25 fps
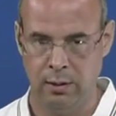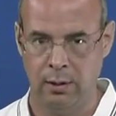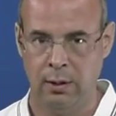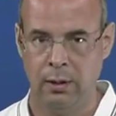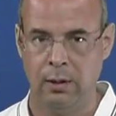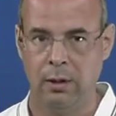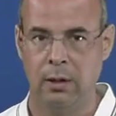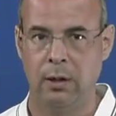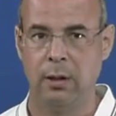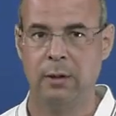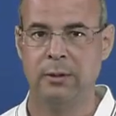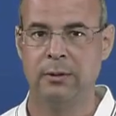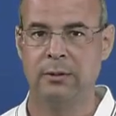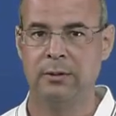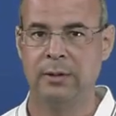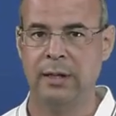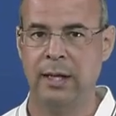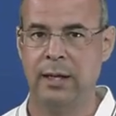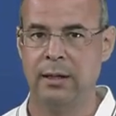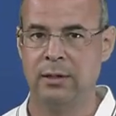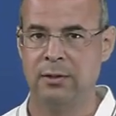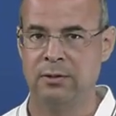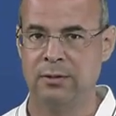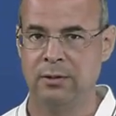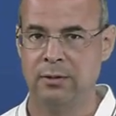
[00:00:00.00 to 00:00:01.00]
On
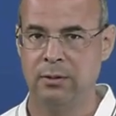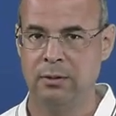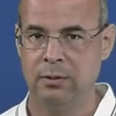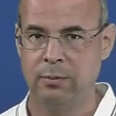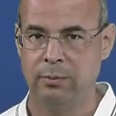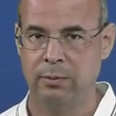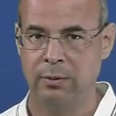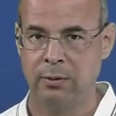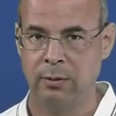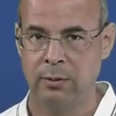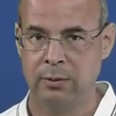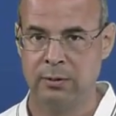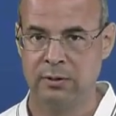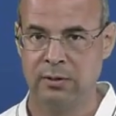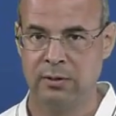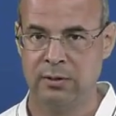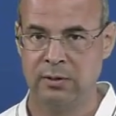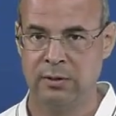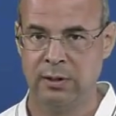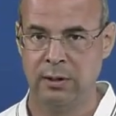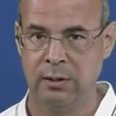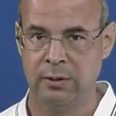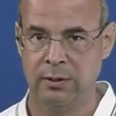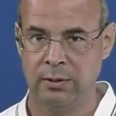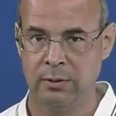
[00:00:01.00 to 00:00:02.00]
occasion, Plautus
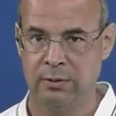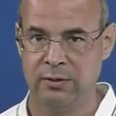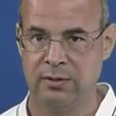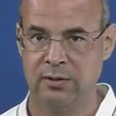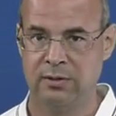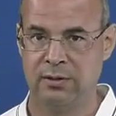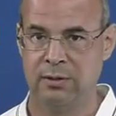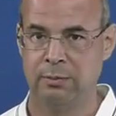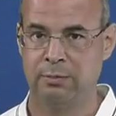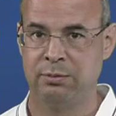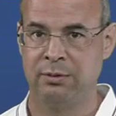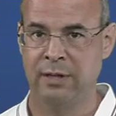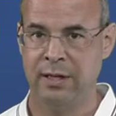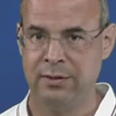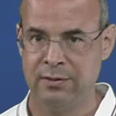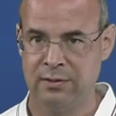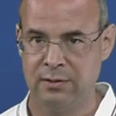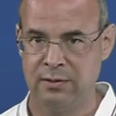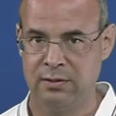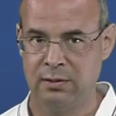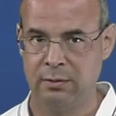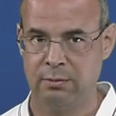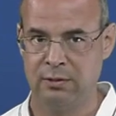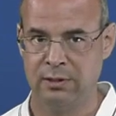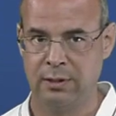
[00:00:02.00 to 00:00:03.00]
still uses a present
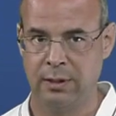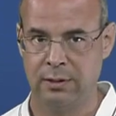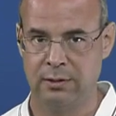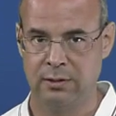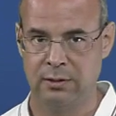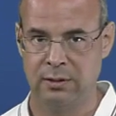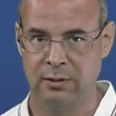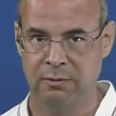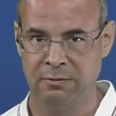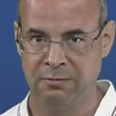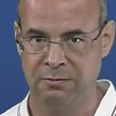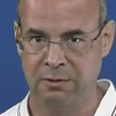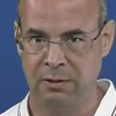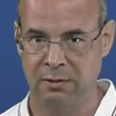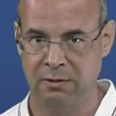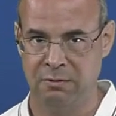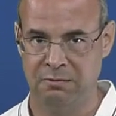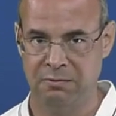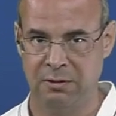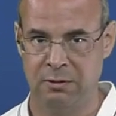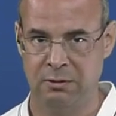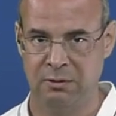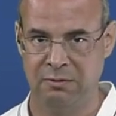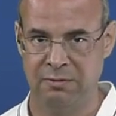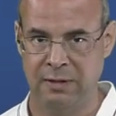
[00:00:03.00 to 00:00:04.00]
subjunctive
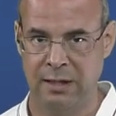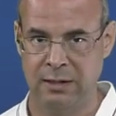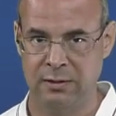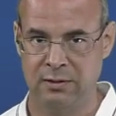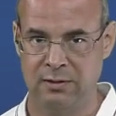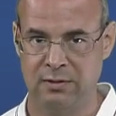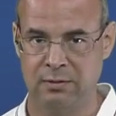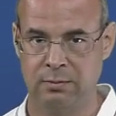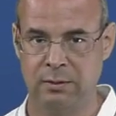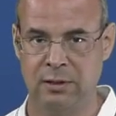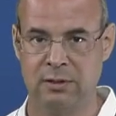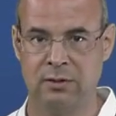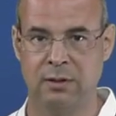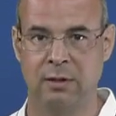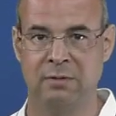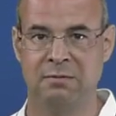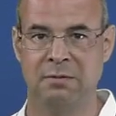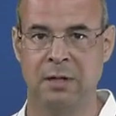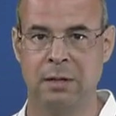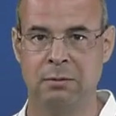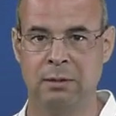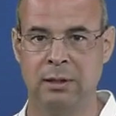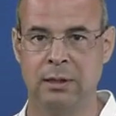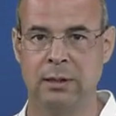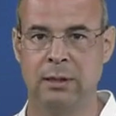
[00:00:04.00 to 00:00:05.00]
for events which are
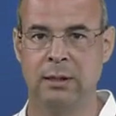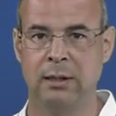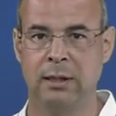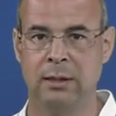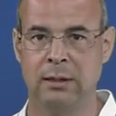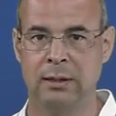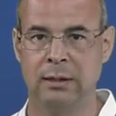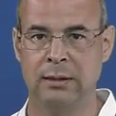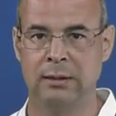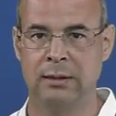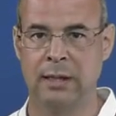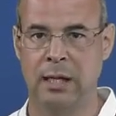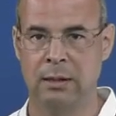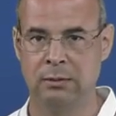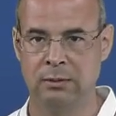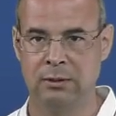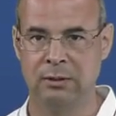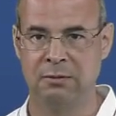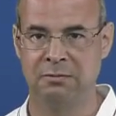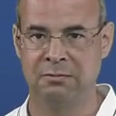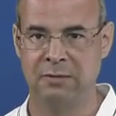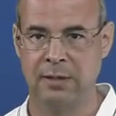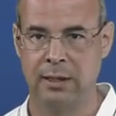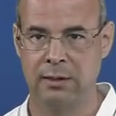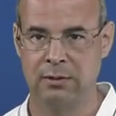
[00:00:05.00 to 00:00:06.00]
very clearly
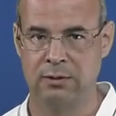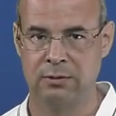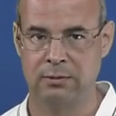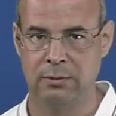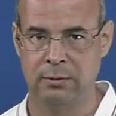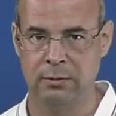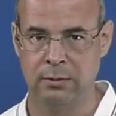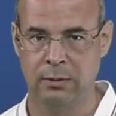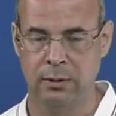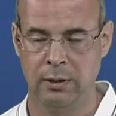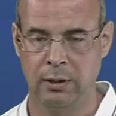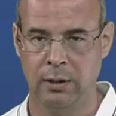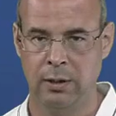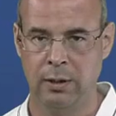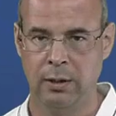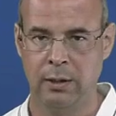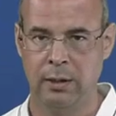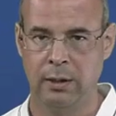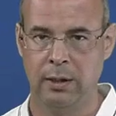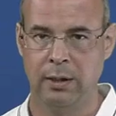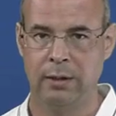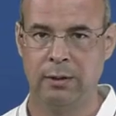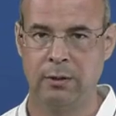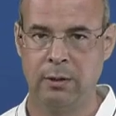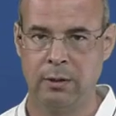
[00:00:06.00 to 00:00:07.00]
counterfactual
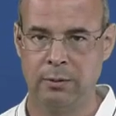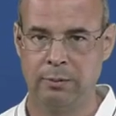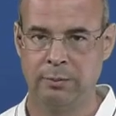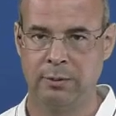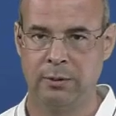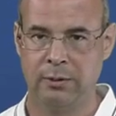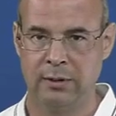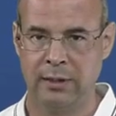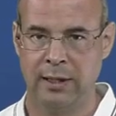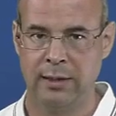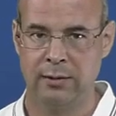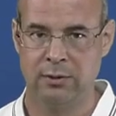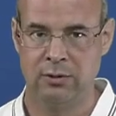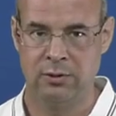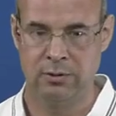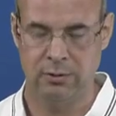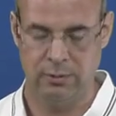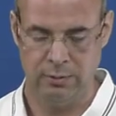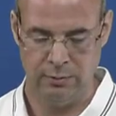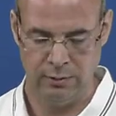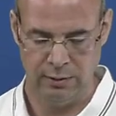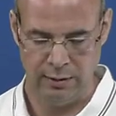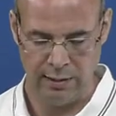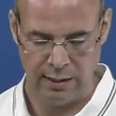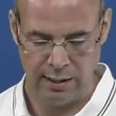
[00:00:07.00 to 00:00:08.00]
and not
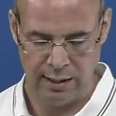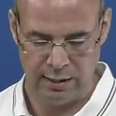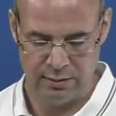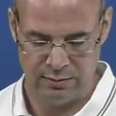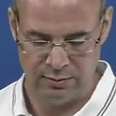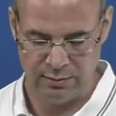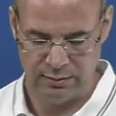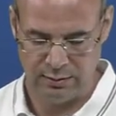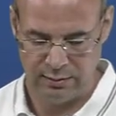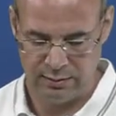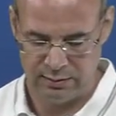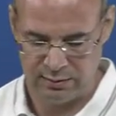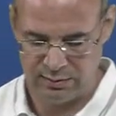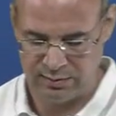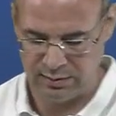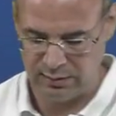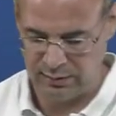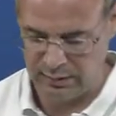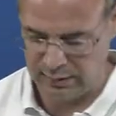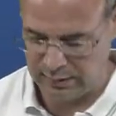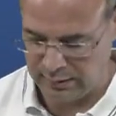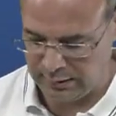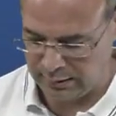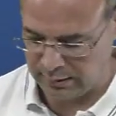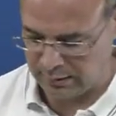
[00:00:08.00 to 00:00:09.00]
potential, as you can see
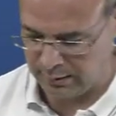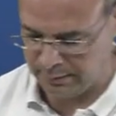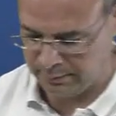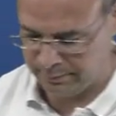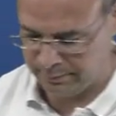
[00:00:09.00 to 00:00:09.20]
here.